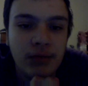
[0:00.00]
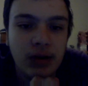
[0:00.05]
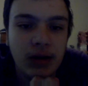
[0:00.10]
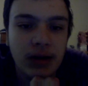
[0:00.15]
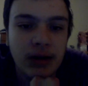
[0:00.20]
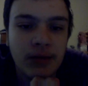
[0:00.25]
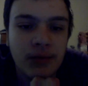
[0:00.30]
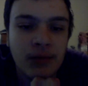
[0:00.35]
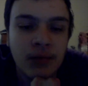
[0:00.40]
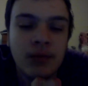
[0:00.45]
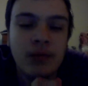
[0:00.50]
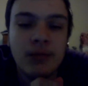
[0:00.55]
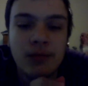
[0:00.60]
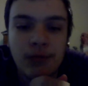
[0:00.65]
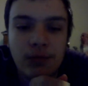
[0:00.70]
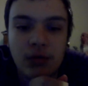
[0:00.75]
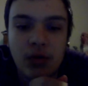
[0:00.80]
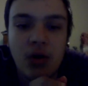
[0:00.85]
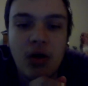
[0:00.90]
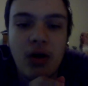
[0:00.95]
like
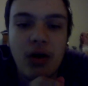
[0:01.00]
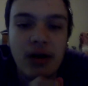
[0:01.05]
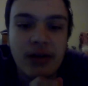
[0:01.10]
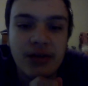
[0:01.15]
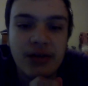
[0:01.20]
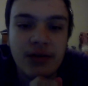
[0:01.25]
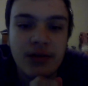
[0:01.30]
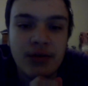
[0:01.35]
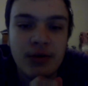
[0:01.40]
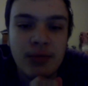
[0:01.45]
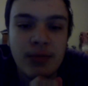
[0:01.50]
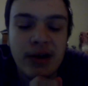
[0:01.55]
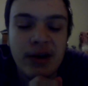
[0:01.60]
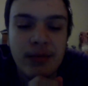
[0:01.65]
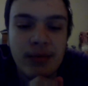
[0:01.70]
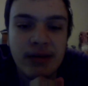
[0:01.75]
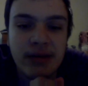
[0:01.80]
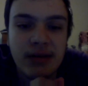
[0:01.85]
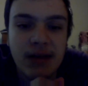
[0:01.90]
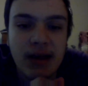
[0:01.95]
flaws and you made
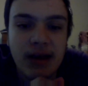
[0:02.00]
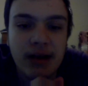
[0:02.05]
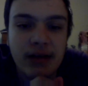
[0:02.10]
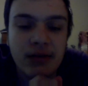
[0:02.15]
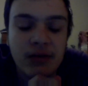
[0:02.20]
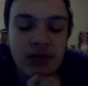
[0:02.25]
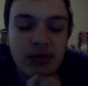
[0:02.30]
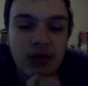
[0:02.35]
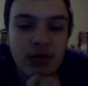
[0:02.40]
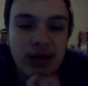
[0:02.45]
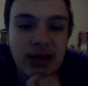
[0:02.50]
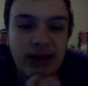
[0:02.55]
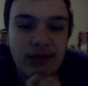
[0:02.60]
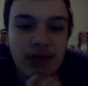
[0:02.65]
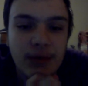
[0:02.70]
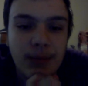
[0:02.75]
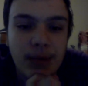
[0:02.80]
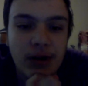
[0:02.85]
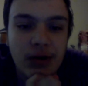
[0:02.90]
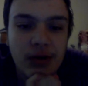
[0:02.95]
mistakes, don't give
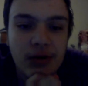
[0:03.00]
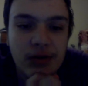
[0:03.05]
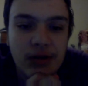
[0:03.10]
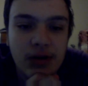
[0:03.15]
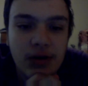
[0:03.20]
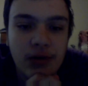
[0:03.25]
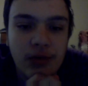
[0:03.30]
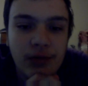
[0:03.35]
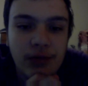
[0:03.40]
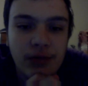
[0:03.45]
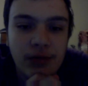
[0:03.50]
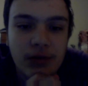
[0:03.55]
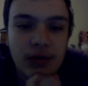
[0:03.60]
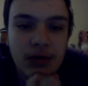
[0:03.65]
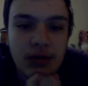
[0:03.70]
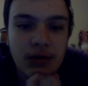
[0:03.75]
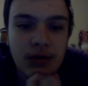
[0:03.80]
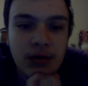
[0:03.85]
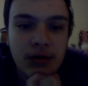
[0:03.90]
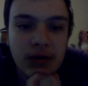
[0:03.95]
up on yourself.
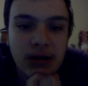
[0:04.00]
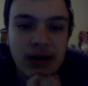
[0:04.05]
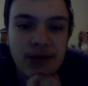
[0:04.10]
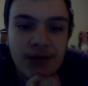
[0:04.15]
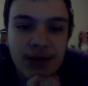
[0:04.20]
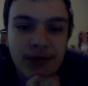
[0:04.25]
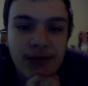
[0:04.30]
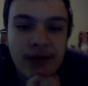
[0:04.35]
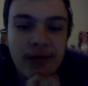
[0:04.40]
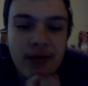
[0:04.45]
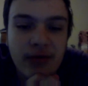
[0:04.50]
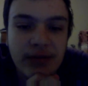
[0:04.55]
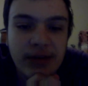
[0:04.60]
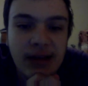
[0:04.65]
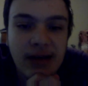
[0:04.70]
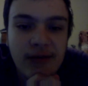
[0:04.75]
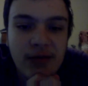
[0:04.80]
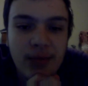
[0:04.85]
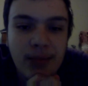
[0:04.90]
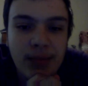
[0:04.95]
Even if others
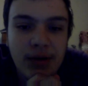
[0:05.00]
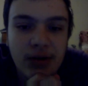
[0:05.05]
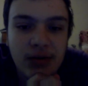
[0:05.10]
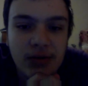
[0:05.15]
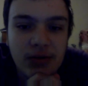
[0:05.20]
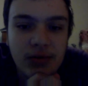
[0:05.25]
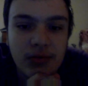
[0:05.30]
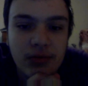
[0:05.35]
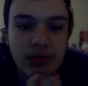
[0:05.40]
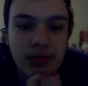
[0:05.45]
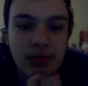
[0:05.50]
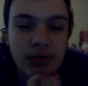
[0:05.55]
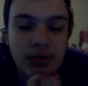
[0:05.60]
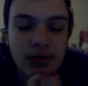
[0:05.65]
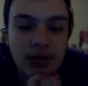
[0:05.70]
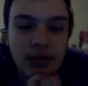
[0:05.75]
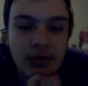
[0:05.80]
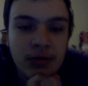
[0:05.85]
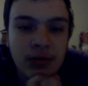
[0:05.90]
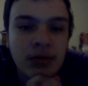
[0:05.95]
gave up on you,
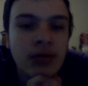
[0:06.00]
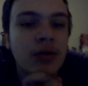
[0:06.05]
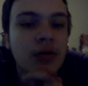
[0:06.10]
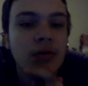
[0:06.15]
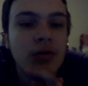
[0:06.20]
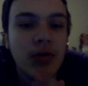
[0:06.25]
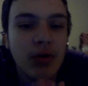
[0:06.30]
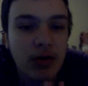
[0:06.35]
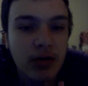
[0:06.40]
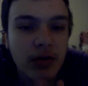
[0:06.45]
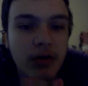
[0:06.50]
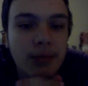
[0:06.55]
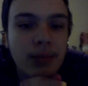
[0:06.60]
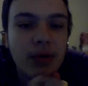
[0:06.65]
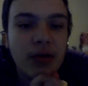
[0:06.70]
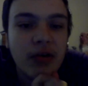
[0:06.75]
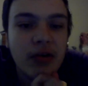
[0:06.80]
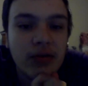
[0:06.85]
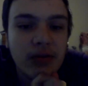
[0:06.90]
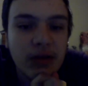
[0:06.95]
you're a good
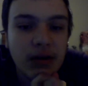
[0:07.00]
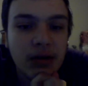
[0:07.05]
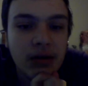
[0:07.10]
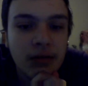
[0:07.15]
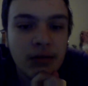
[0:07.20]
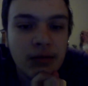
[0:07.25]
person.